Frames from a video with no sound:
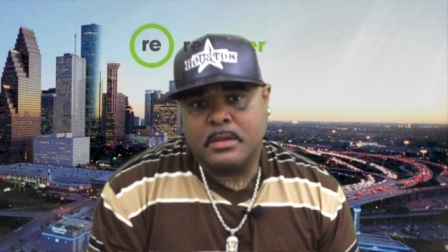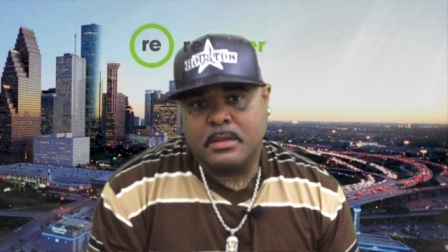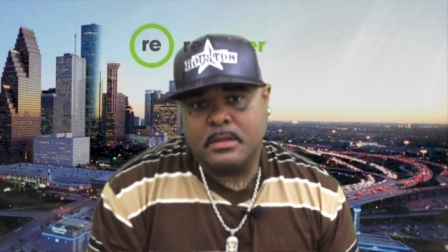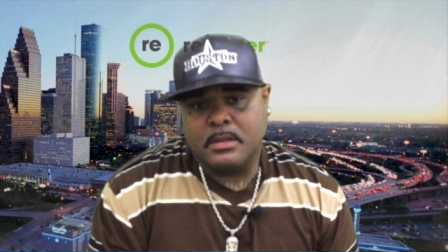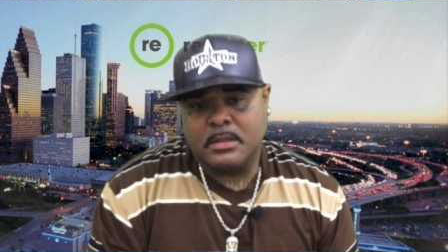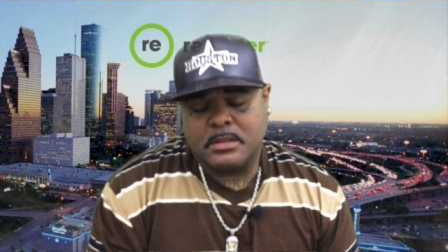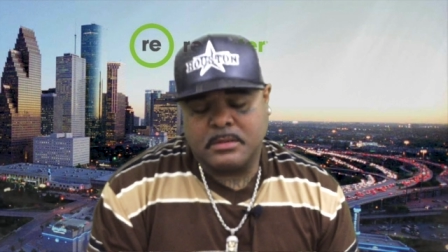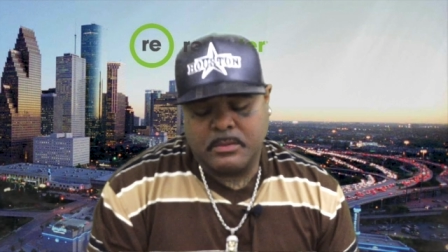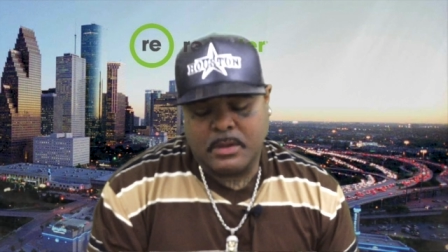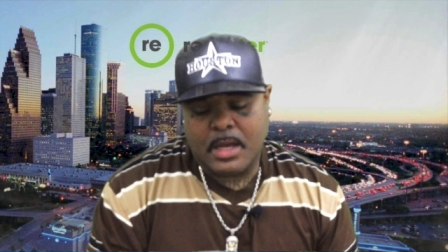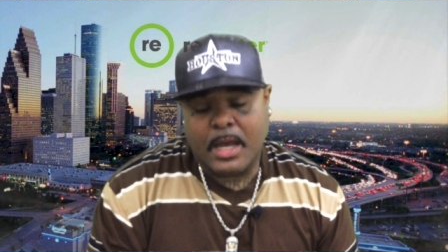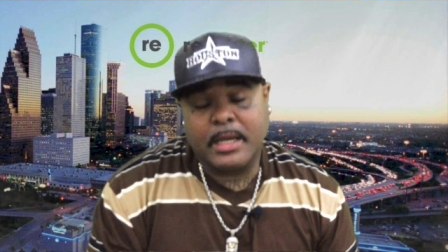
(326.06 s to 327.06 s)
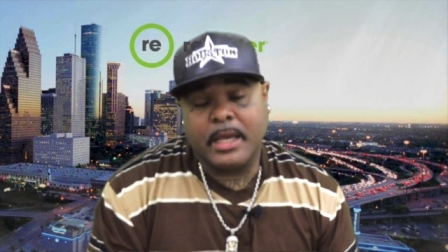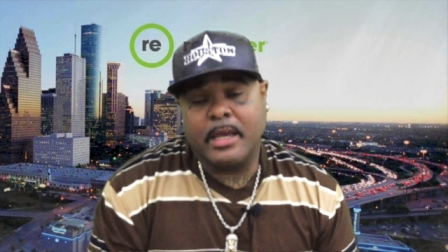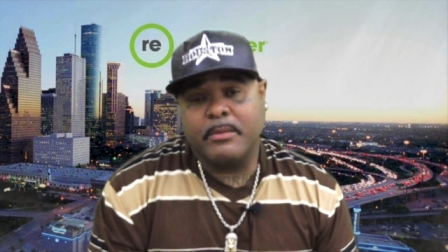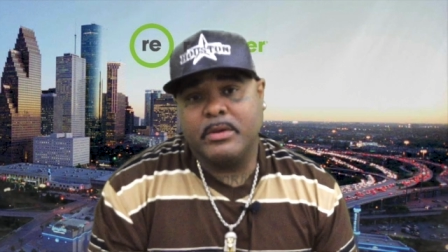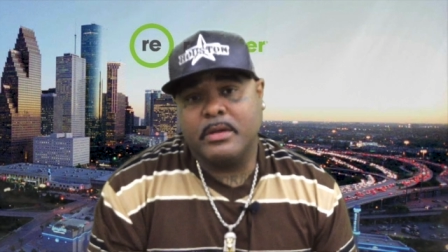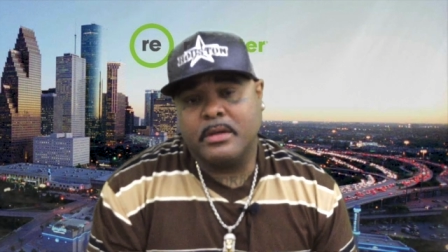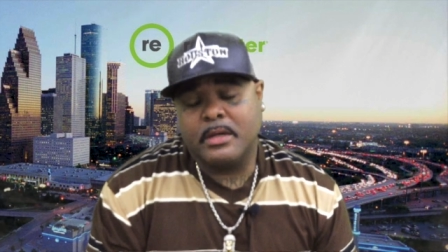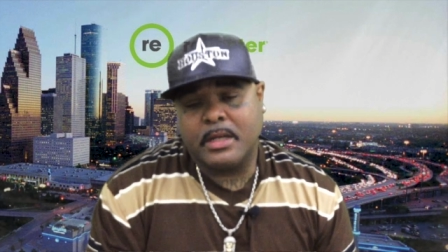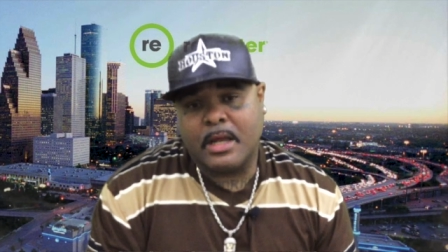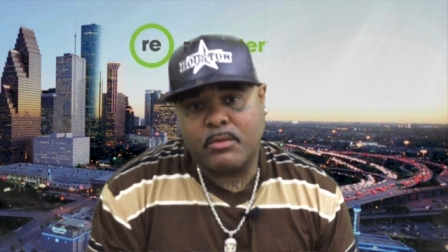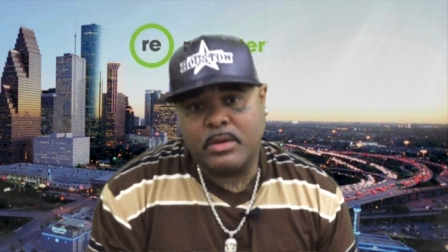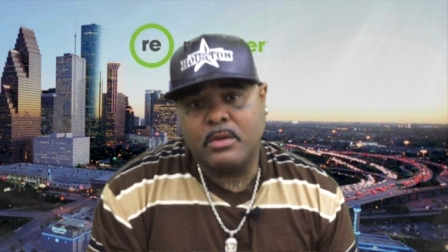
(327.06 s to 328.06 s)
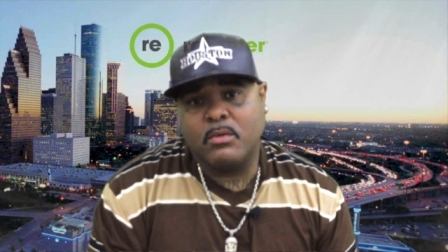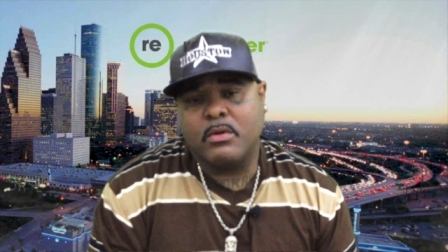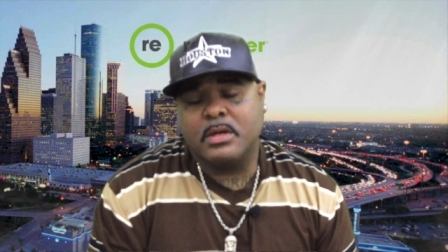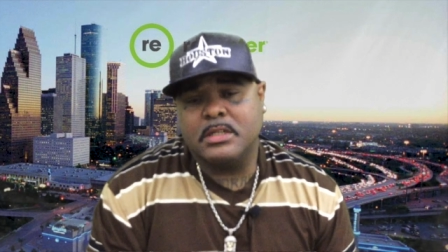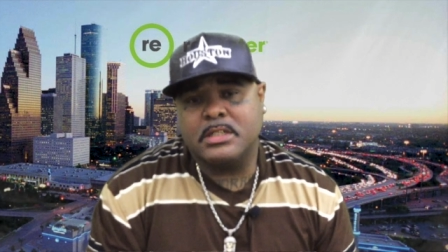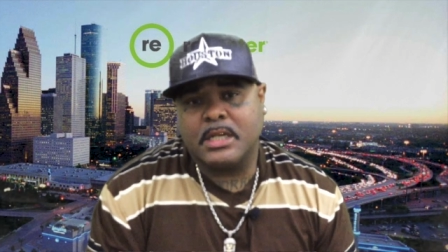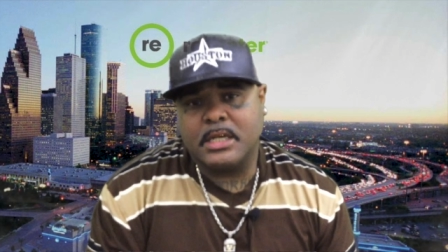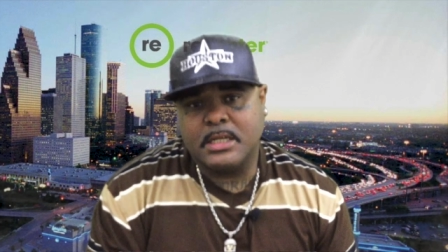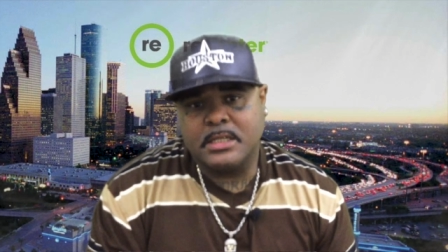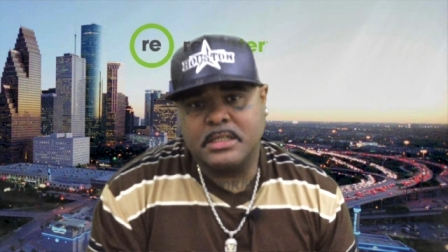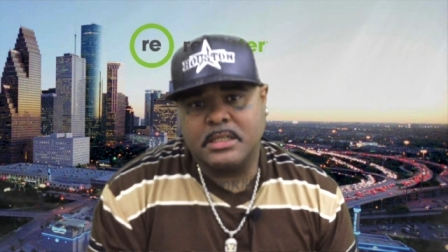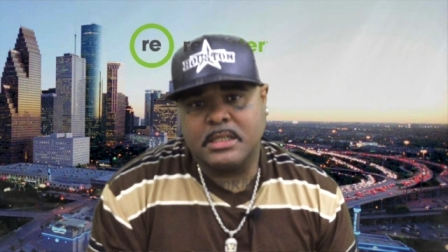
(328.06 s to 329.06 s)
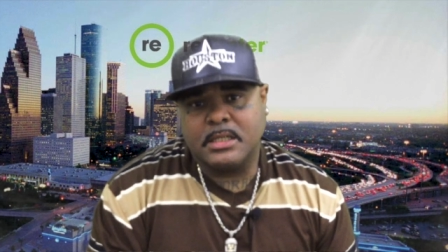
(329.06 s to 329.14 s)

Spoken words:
Because I came here and I really wanted to change.